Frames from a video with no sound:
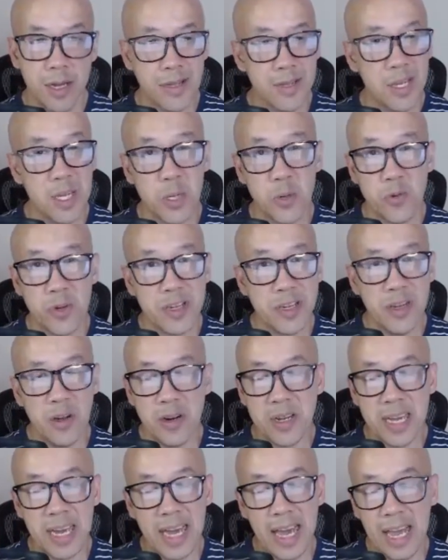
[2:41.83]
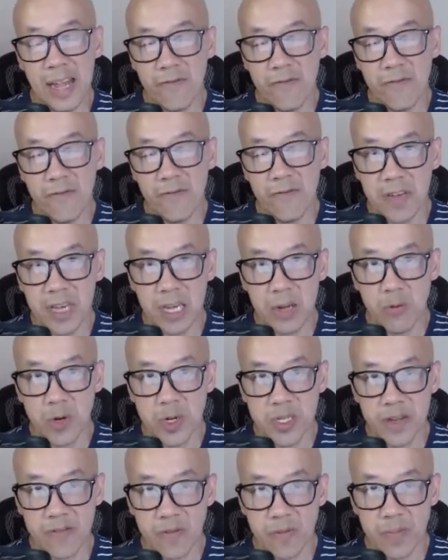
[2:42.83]
there's really only a handful of
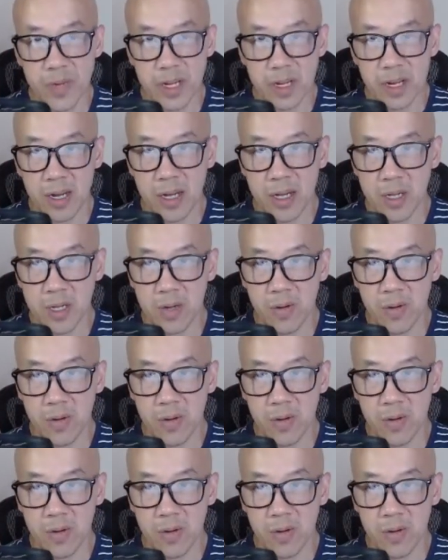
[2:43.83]
keywords you have to bid on.